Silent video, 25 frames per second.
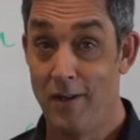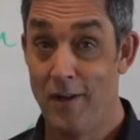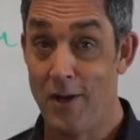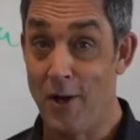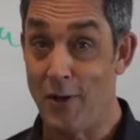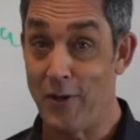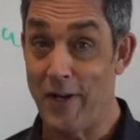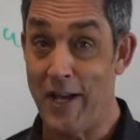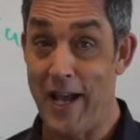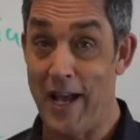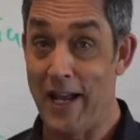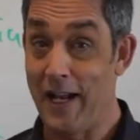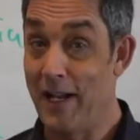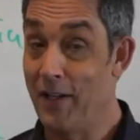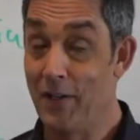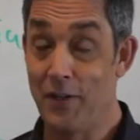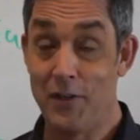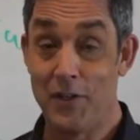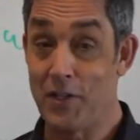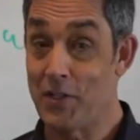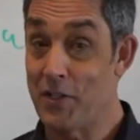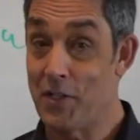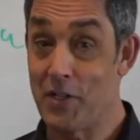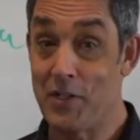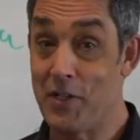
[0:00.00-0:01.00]
okay?
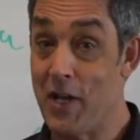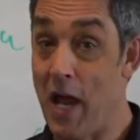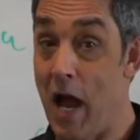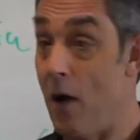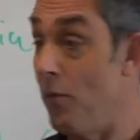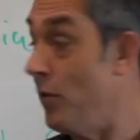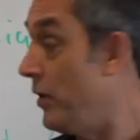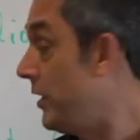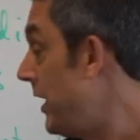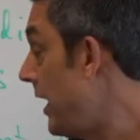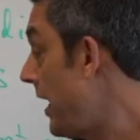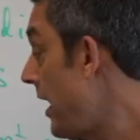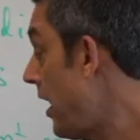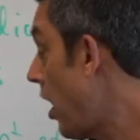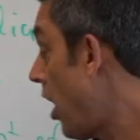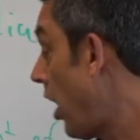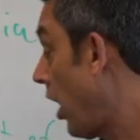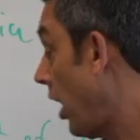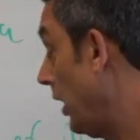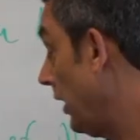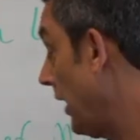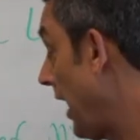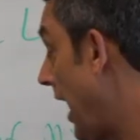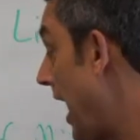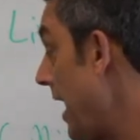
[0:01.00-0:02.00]
This is not what they
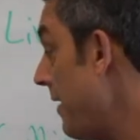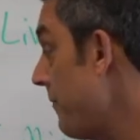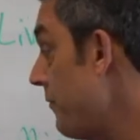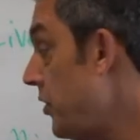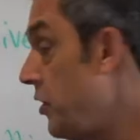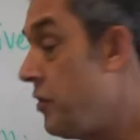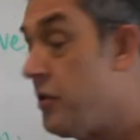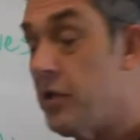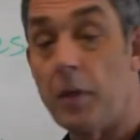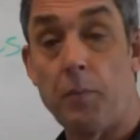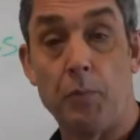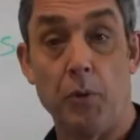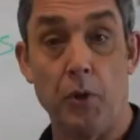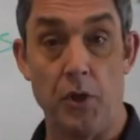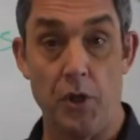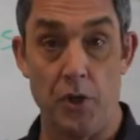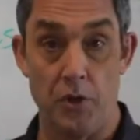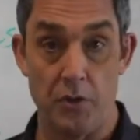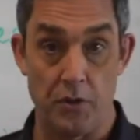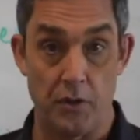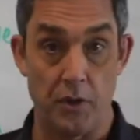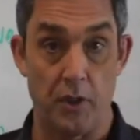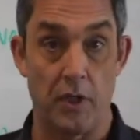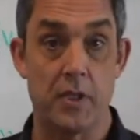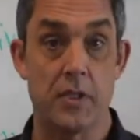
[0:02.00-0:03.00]
are. A live music
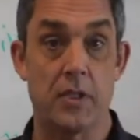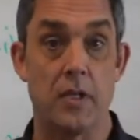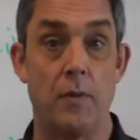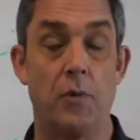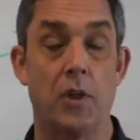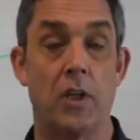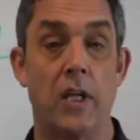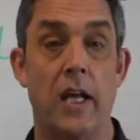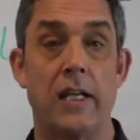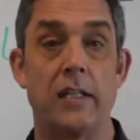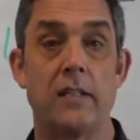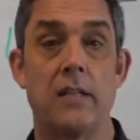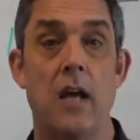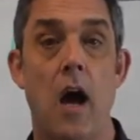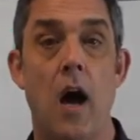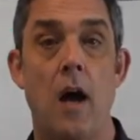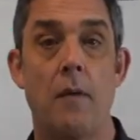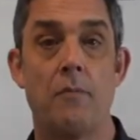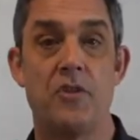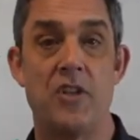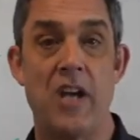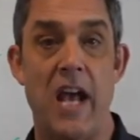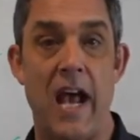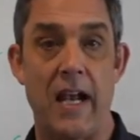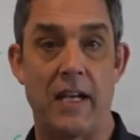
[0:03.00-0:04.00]
producer, it's someone like
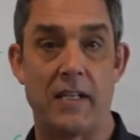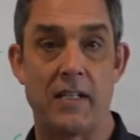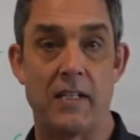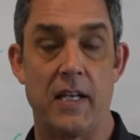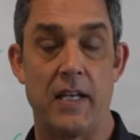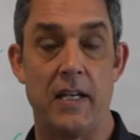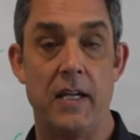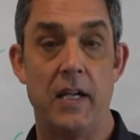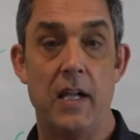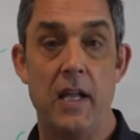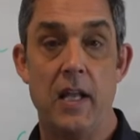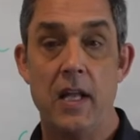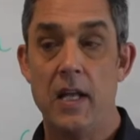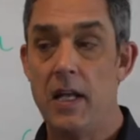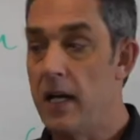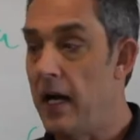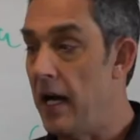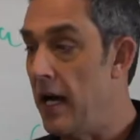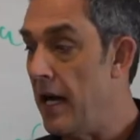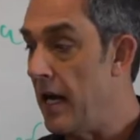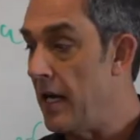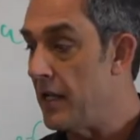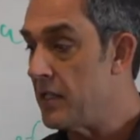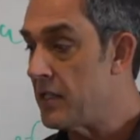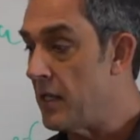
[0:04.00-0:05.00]
Tom Jackson.
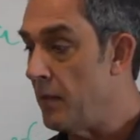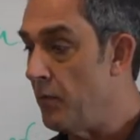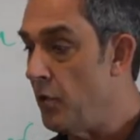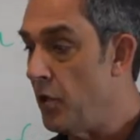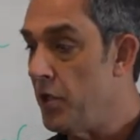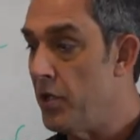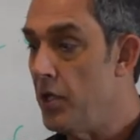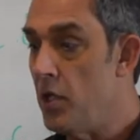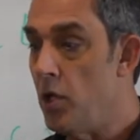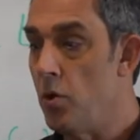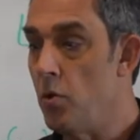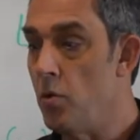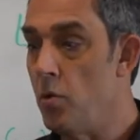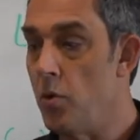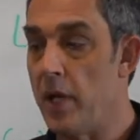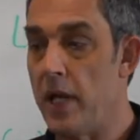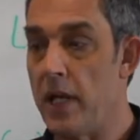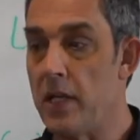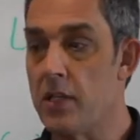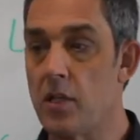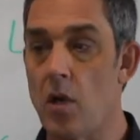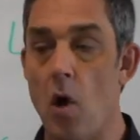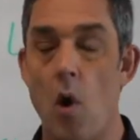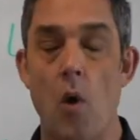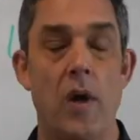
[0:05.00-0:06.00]
Uh, someone who
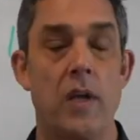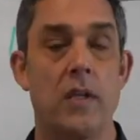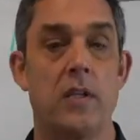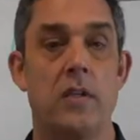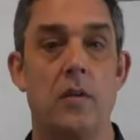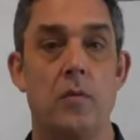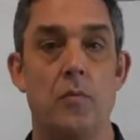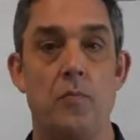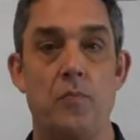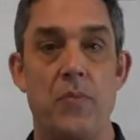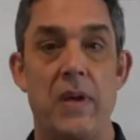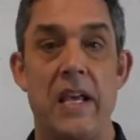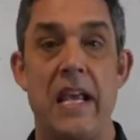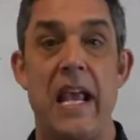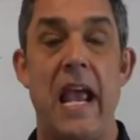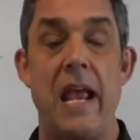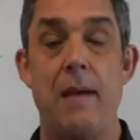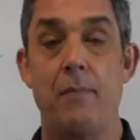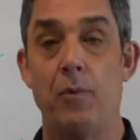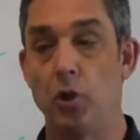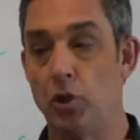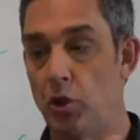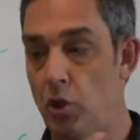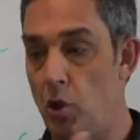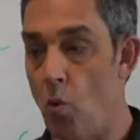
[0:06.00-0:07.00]
he's going to be
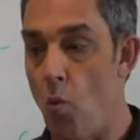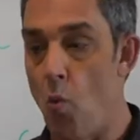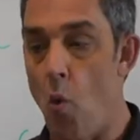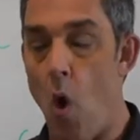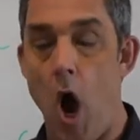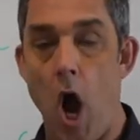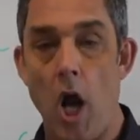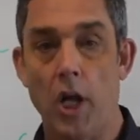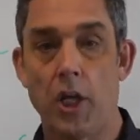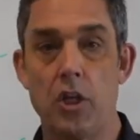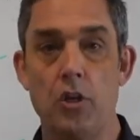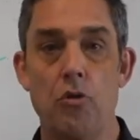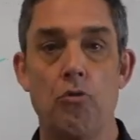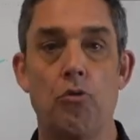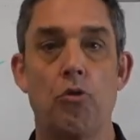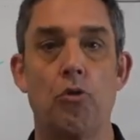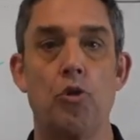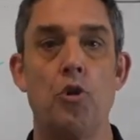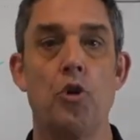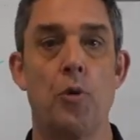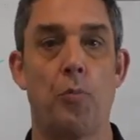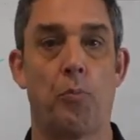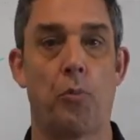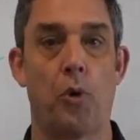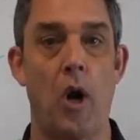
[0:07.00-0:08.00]
able to walk you
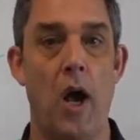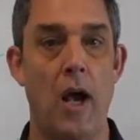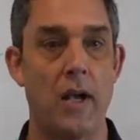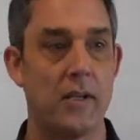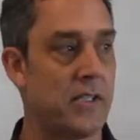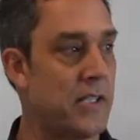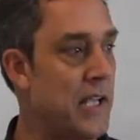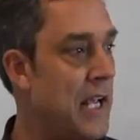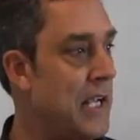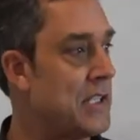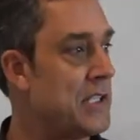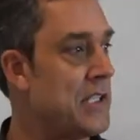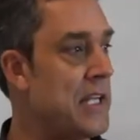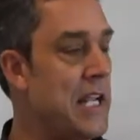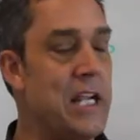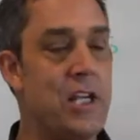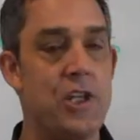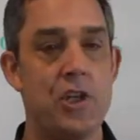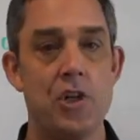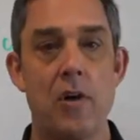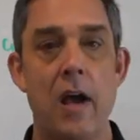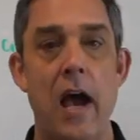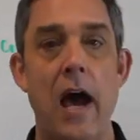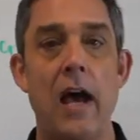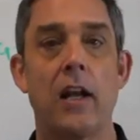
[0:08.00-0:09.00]
through the process,
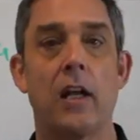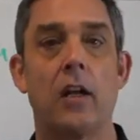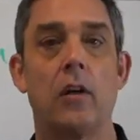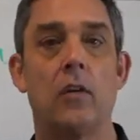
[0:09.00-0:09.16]
teach you how to